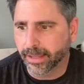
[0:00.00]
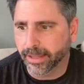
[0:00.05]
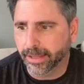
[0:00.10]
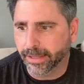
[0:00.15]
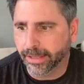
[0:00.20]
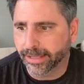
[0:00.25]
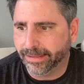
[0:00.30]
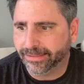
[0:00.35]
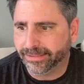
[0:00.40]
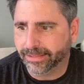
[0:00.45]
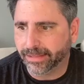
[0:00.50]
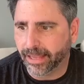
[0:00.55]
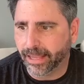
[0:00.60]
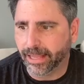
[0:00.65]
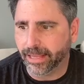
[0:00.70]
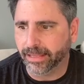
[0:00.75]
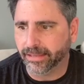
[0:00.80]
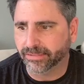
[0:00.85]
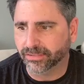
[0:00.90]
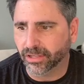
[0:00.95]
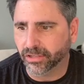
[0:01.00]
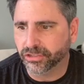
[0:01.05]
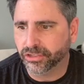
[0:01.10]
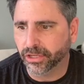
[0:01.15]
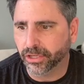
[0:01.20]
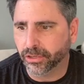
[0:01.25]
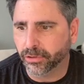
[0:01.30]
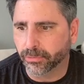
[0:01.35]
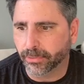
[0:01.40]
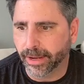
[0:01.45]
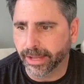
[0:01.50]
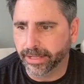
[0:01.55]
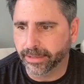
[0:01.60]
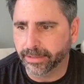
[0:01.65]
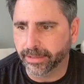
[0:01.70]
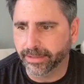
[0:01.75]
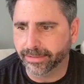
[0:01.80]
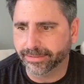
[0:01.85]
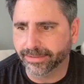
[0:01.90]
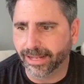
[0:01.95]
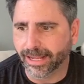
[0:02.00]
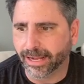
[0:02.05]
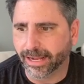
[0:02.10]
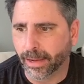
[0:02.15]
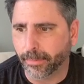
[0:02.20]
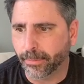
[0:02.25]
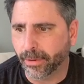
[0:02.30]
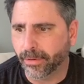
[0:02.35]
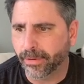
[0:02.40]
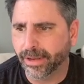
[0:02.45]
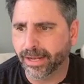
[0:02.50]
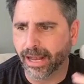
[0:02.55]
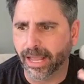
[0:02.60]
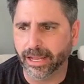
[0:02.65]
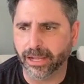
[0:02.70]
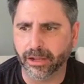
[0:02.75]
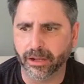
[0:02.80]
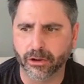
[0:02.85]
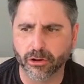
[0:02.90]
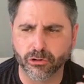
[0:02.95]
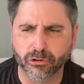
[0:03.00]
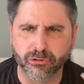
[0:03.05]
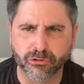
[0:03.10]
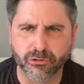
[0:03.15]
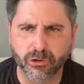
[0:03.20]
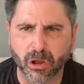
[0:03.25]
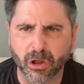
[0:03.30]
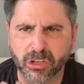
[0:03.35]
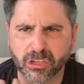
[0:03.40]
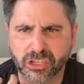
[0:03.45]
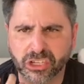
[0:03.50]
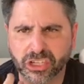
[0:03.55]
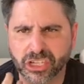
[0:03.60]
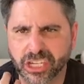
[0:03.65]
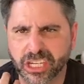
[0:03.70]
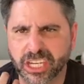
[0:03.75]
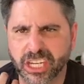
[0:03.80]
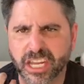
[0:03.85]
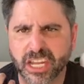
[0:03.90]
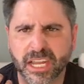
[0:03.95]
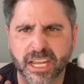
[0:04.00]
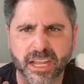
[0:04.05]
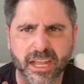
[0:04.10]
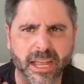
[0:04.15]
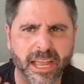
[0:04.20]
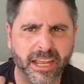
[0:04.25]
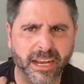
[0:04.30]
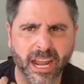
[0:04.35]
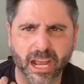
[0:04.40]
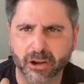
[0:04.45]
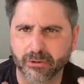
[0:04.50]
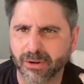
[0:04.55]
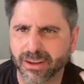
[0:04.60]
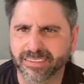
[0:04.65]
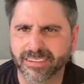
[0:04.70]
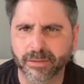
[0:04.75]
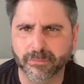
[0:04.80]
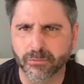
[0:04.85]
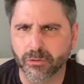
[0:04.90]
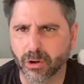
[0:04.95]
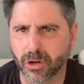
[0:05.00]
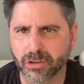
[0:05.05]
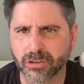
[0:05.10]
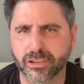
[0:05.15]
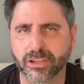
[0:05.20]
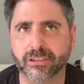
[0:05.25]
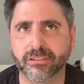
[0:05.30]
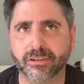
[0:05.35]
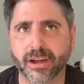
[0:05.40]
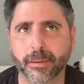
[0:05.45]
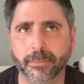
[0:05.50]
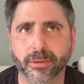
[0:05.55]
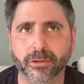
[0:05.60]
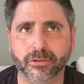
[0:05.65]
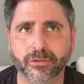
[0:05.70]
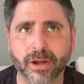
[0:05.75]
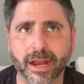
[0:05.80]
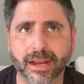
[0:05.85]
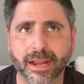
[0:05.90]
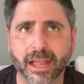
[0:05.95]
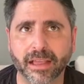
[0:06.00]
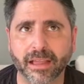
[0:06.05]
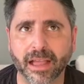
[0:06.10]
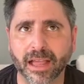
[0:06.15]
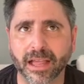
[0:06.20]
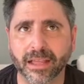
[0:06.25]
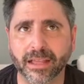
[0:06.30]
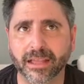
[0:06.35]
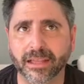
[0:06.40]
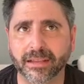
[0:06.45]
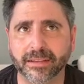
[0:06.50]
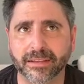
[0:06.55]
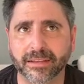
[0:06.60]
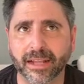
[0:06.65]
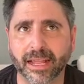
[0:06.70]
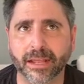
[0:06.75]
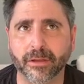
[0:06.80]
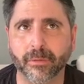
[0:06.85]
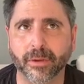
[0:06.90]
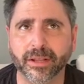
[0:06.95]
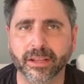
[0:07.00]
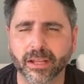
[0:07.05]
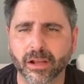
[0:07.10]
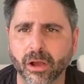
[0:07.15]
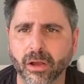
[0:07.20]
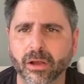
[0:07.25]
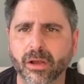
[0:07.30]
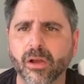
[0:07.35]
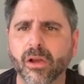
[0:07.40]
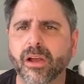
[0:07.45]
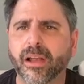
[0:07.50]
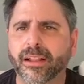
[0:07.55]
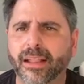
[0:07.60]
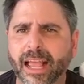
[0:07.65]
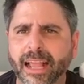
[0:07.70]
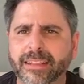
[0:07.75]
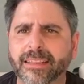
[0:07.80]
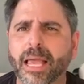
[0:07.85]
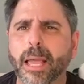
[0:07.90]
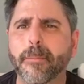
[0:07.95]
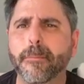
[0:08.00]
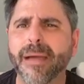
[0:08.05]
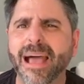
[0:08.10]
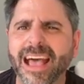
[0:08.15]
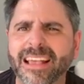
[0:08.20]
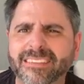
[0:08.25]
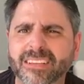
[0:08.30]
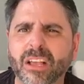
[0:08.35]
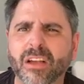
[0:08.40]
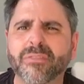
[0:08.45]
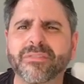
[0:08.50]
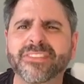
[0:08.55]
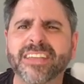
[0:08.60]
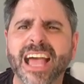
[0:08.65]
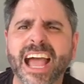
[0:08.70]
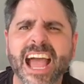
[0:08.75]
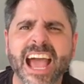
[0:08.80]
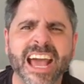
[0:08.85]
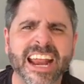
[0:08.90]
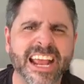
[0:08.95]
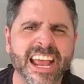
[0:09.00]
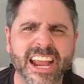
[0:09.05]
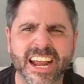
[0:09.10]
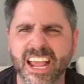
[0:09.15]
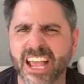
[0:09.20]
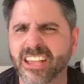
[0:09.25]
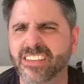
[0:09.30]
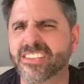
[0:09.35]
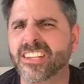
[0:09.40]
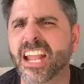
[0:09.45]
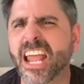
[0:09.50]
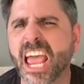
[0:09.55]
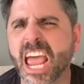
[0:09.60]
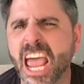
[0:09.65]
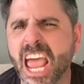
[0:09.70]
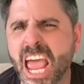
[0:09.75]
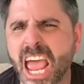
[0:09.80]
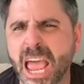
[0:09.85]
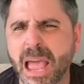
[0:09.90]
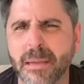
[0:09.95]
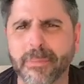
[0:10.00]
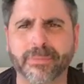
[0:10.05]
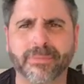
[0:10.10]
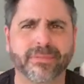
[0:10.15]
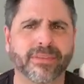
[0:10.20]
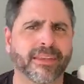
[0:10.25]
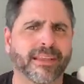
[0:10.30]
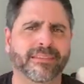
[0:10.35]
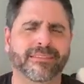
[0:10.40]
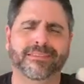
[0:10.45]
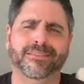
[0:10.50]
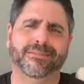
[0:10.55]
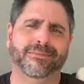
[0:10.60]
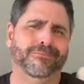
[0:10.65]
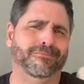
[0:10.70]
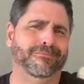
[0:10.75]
it's such a great, it's like a very like grungy and aggressive grungy type of track. I like when they go like The Mask of Sanity Sleeps. It's